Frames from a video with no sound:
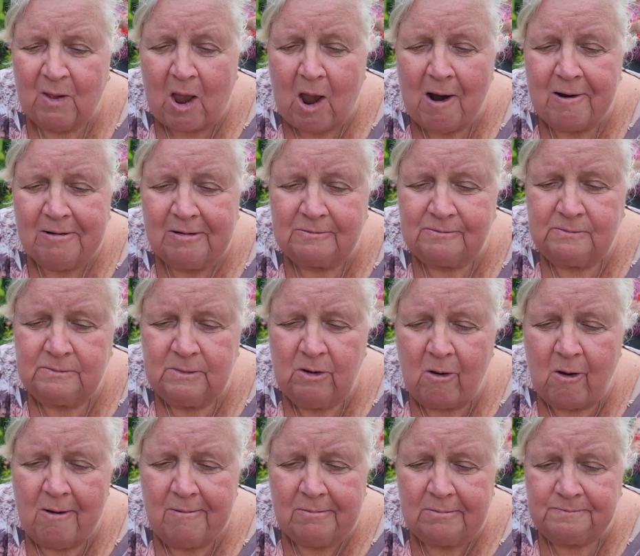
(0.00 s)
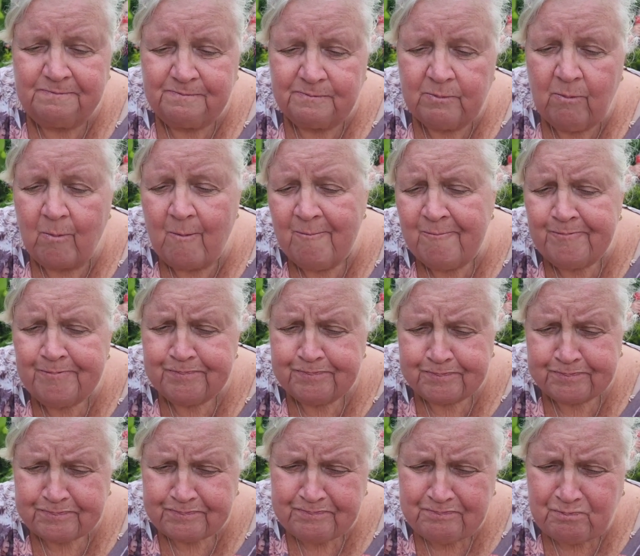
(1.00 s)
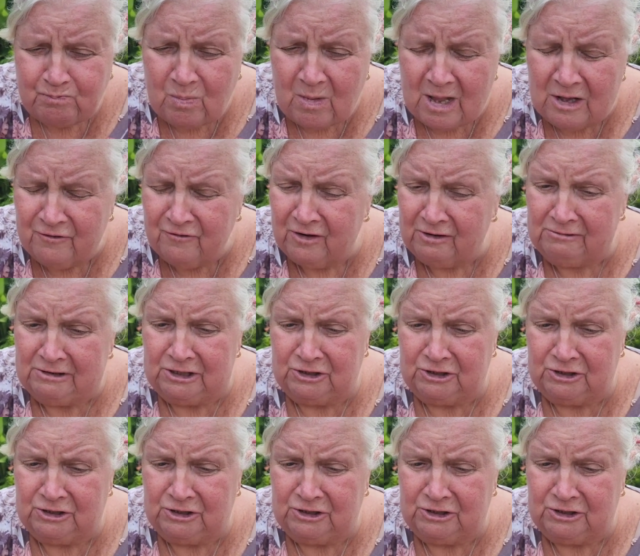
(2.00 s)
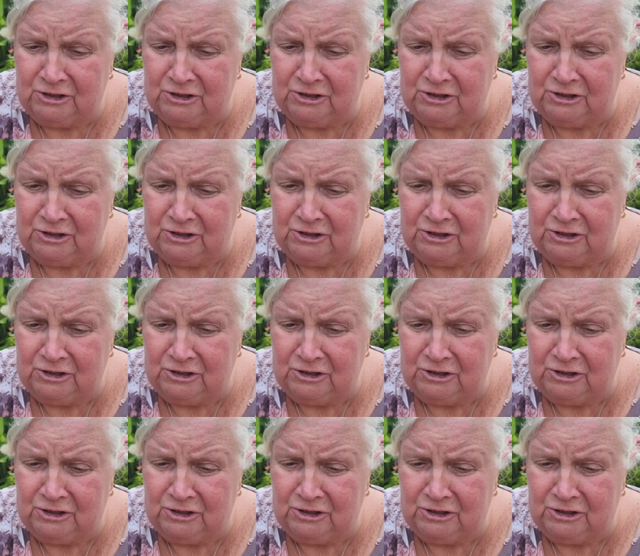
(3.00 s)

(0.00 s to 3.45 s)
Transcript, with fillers: You like it? Mm-hmm. Very salty, though. You